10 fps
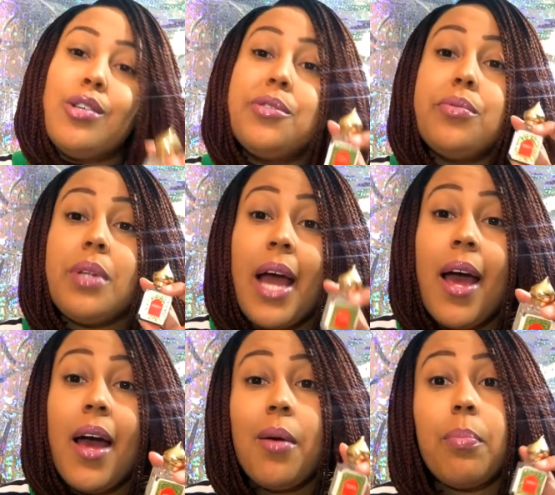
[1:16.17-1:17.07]
do
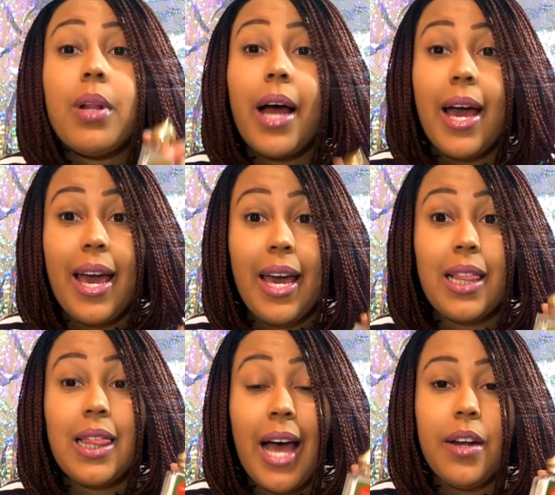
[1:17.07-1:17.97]
not apply a
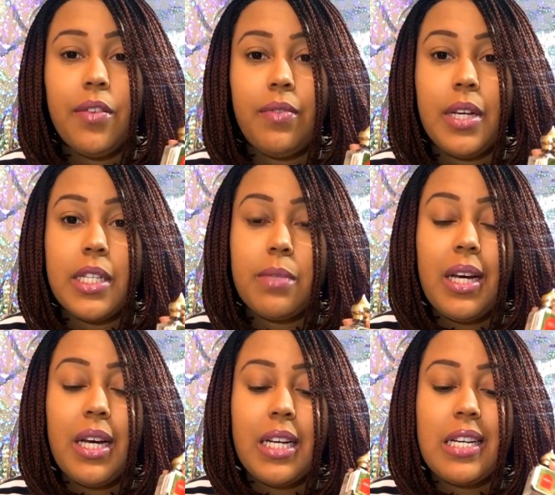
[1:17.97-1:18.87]
lot of this
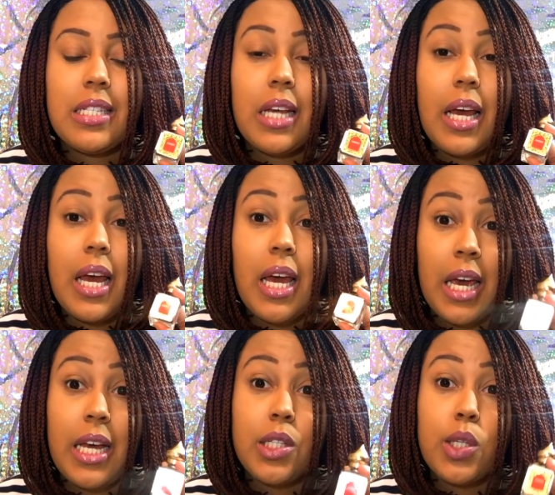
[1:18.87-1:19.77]
because
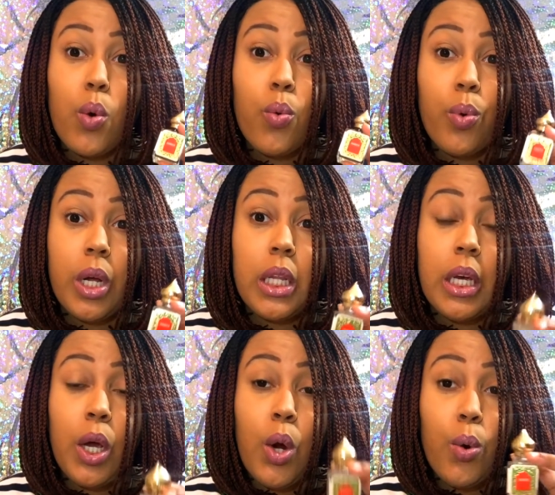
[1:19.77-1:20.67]
it is
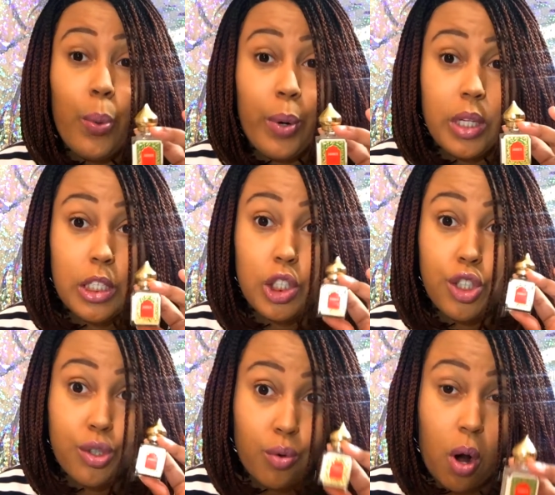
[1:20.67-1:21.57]
really, really
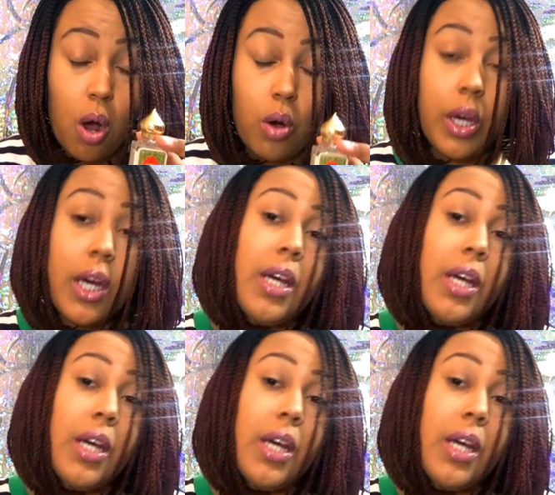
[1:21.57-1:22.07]
strong.